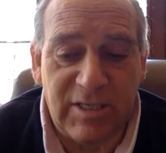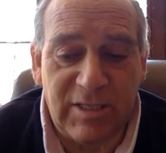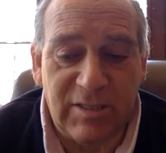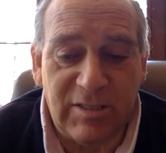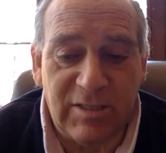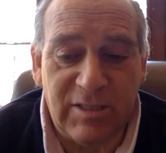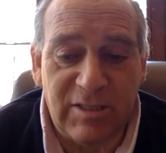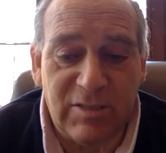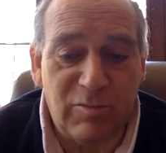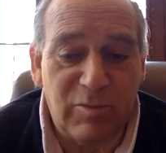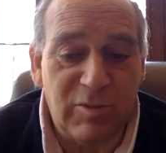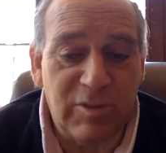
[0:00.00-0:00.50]

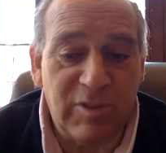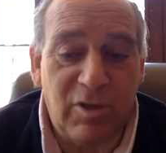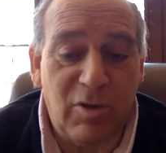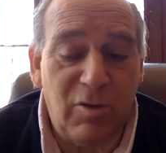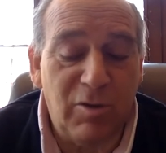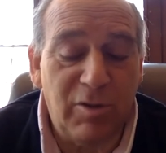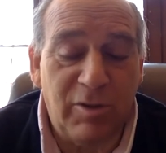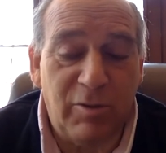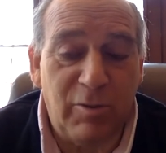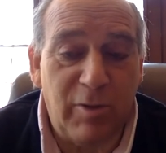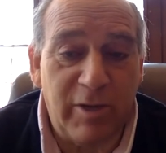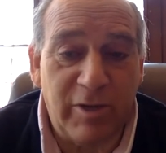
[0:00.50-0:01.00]
and this was the
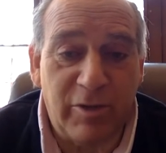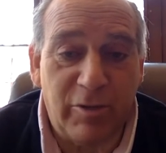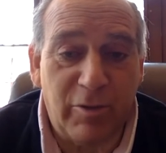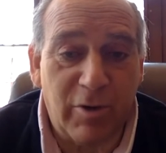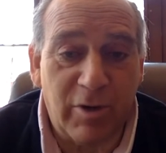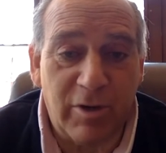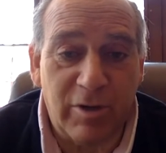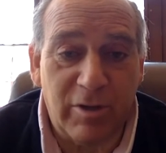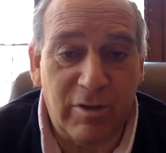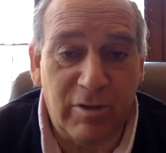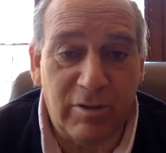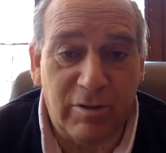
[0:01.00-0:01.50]
only way you're
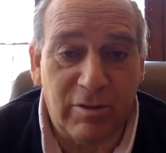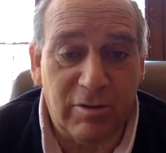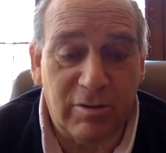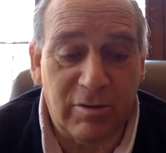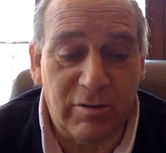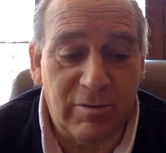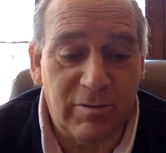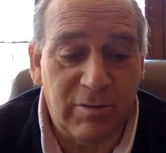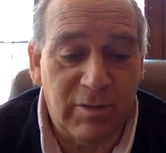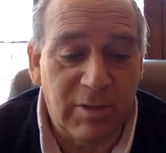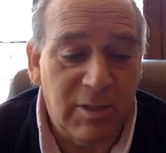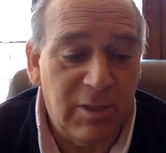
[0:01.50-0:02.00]
going to learn.